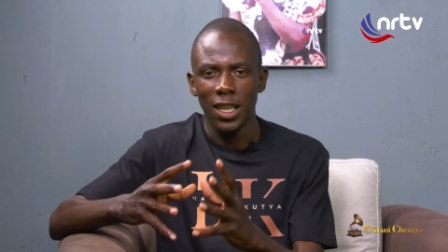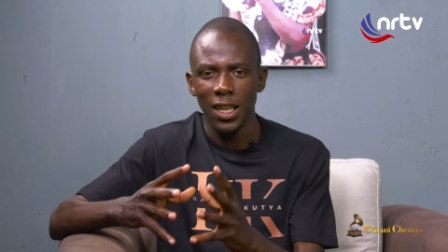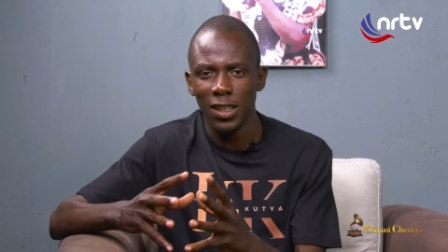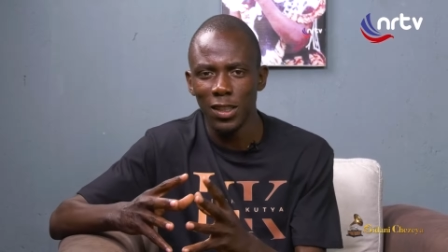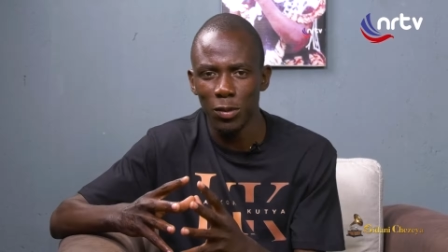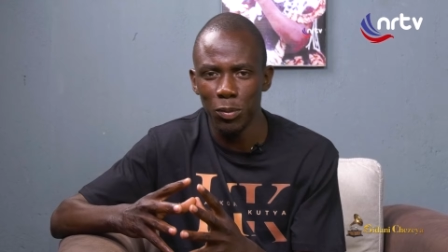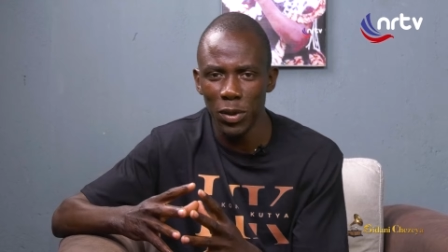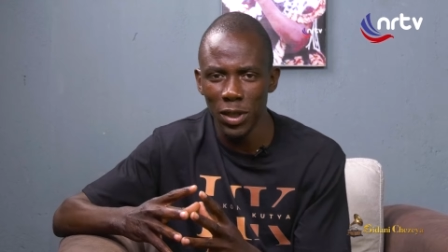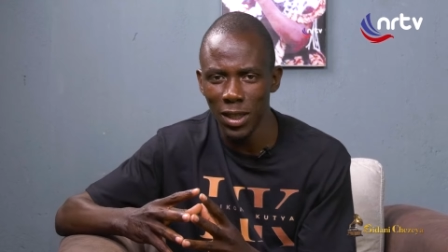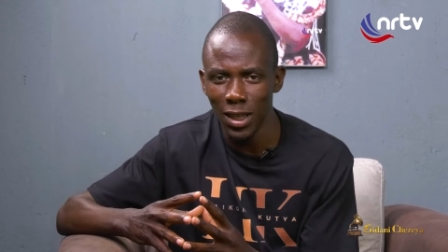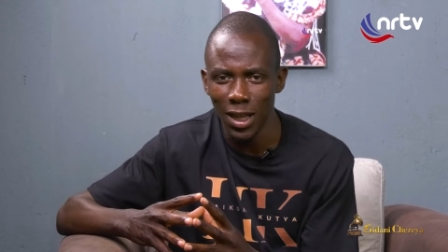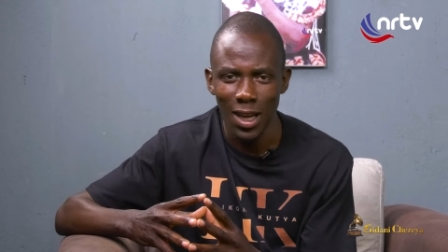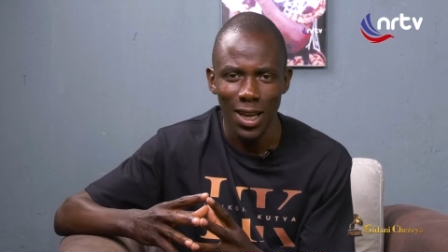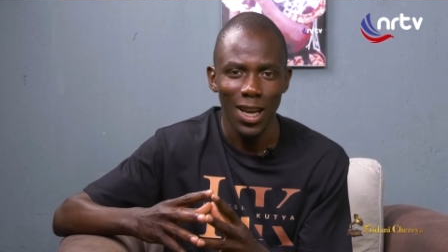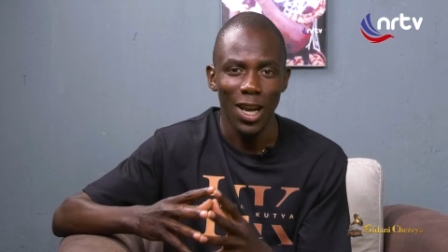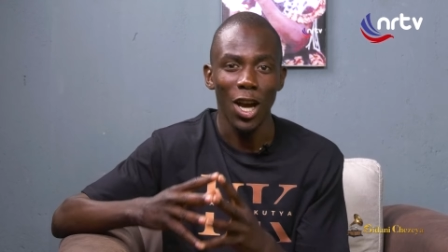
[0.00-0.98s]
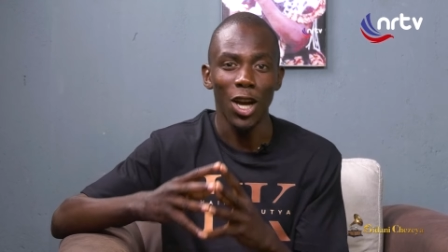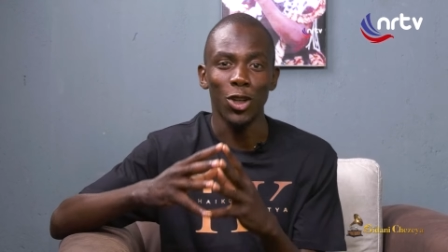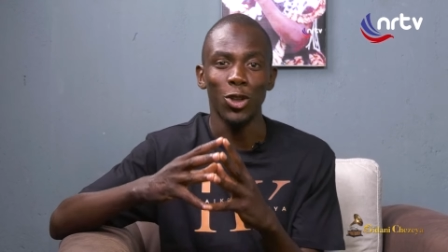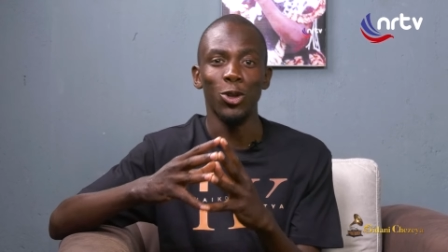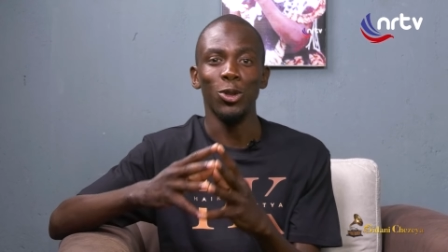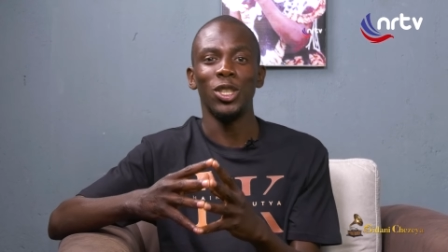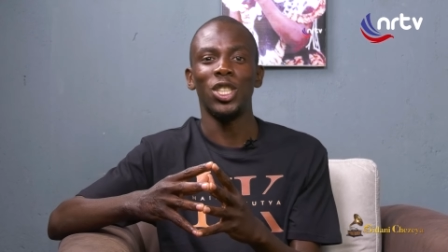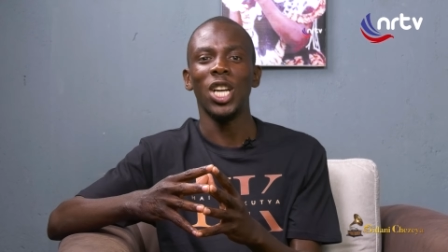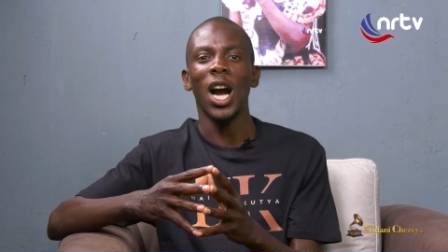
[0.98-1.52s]
has been a
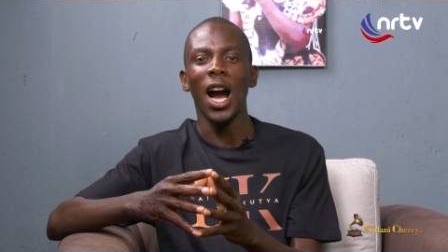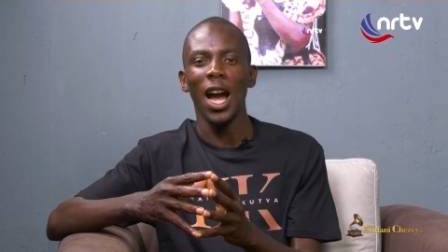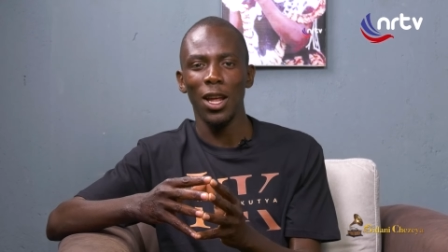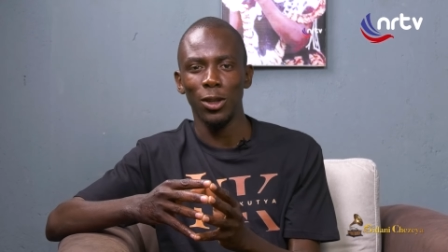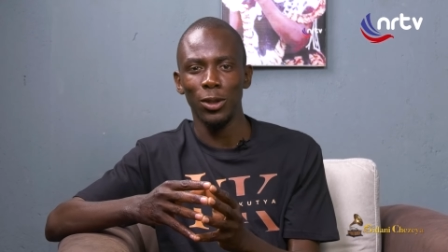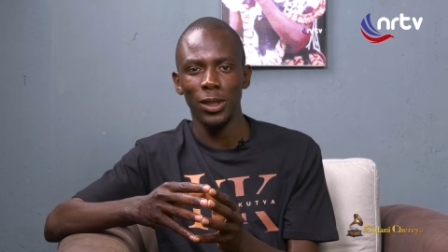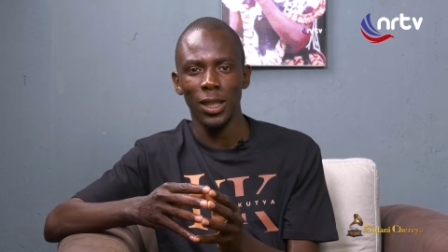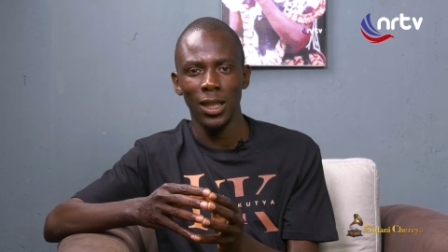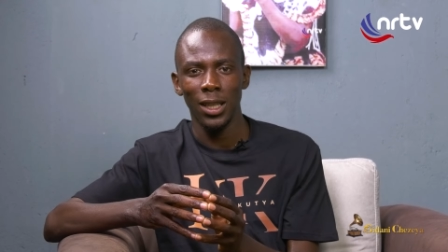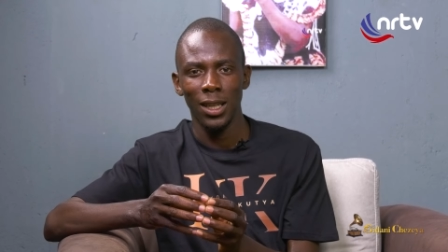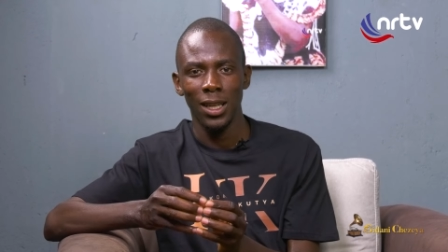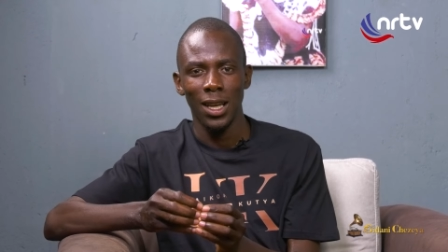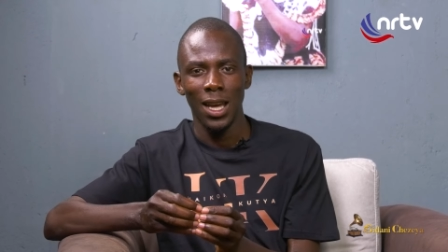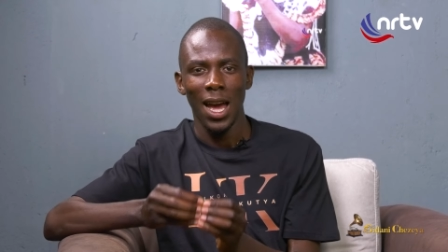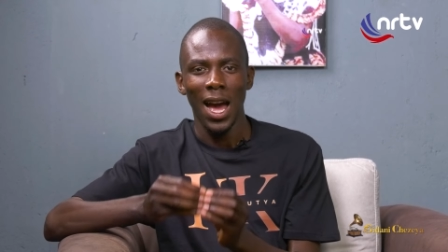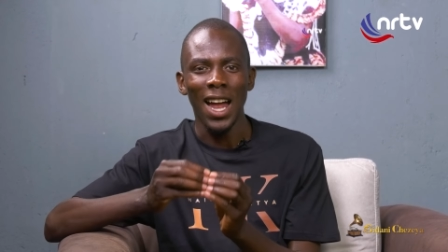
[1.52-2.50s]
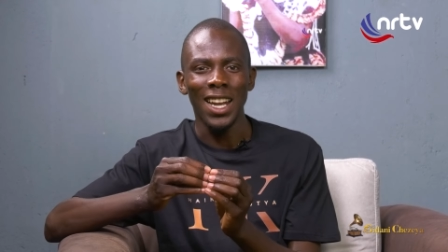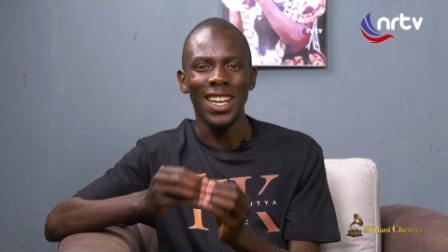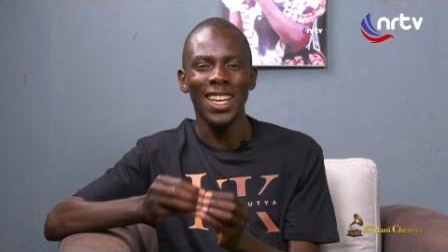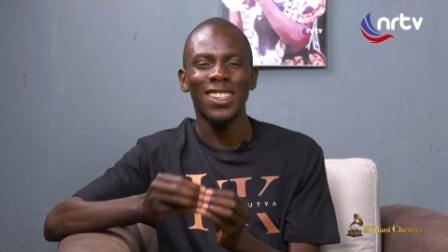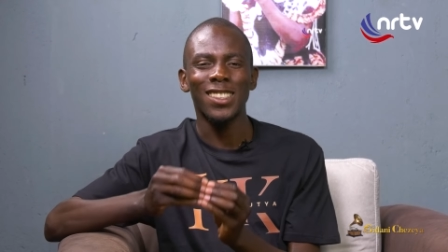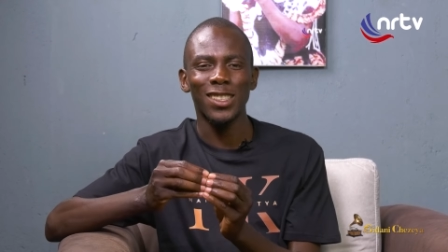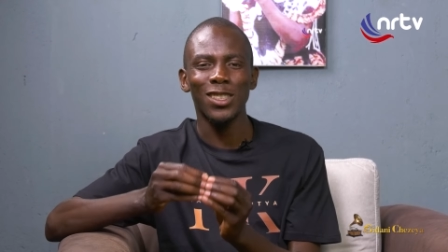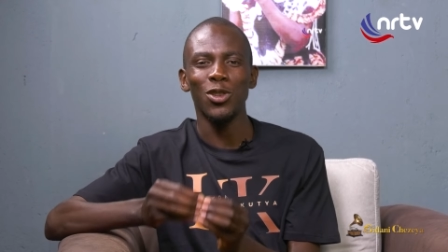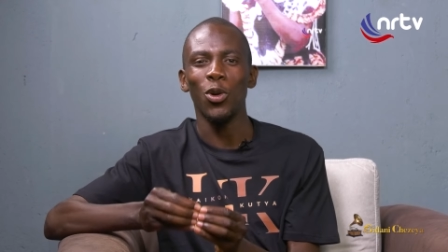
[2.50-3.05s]
good child,
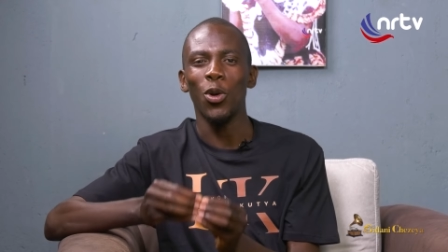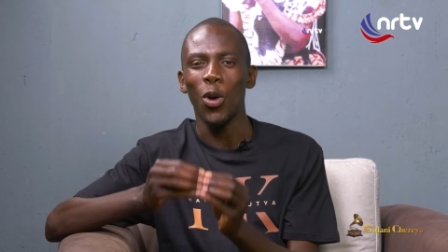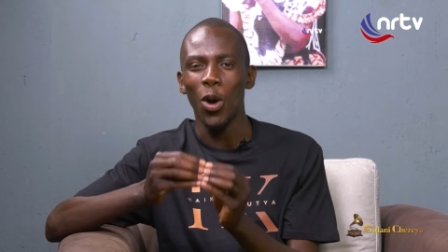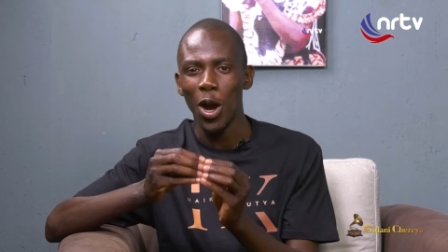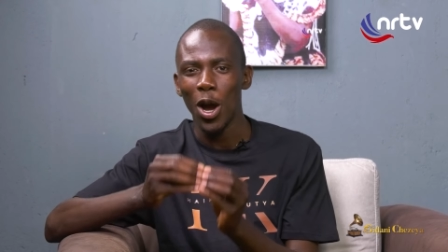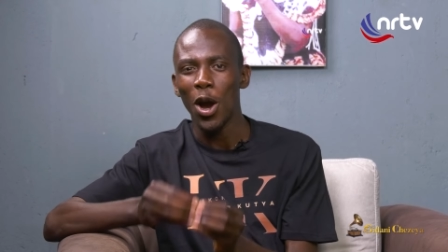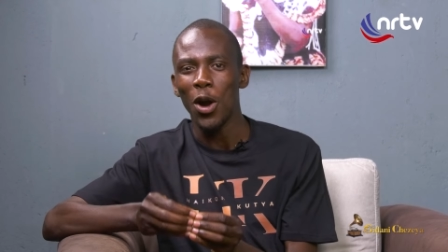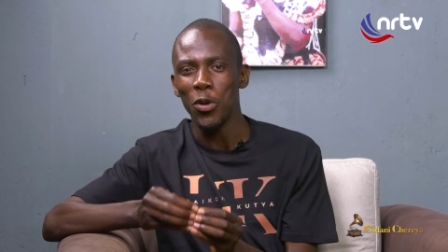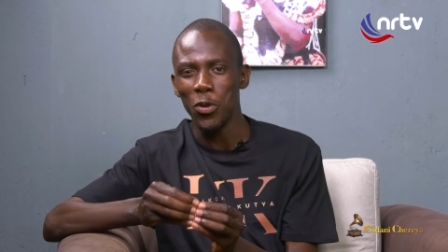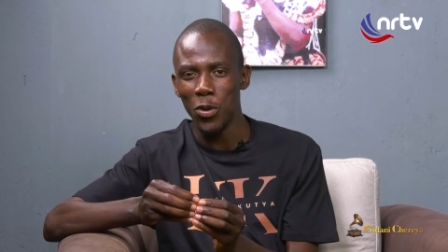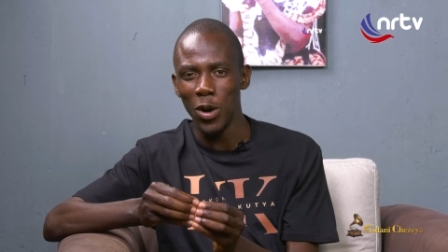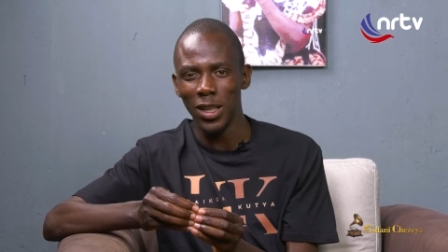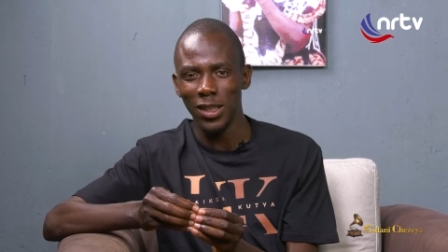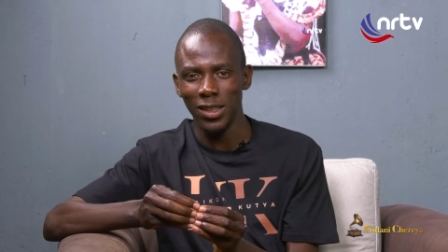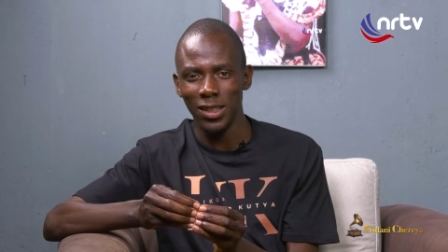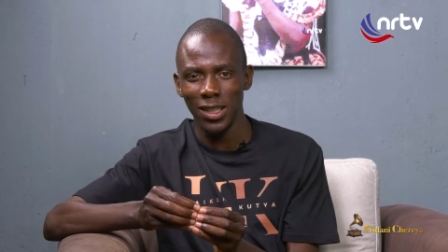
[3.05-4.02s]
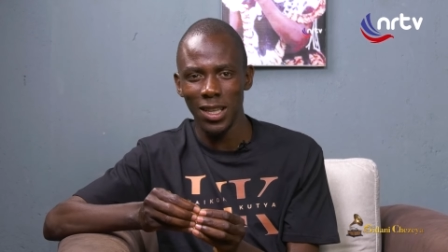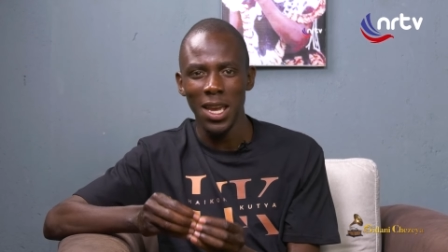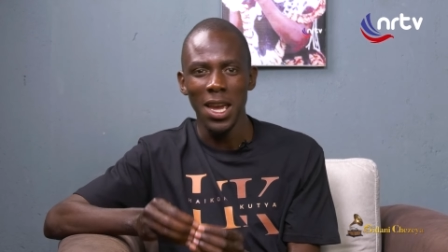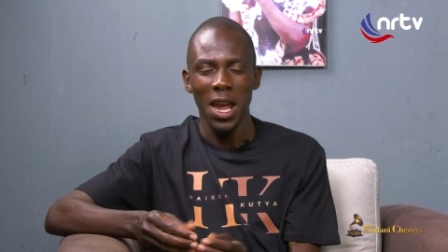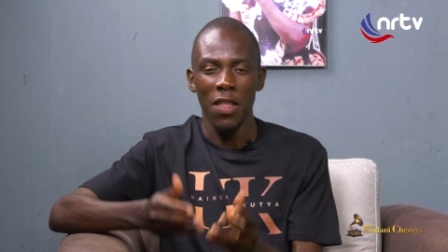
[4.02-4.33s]
Alexio Gwenzi.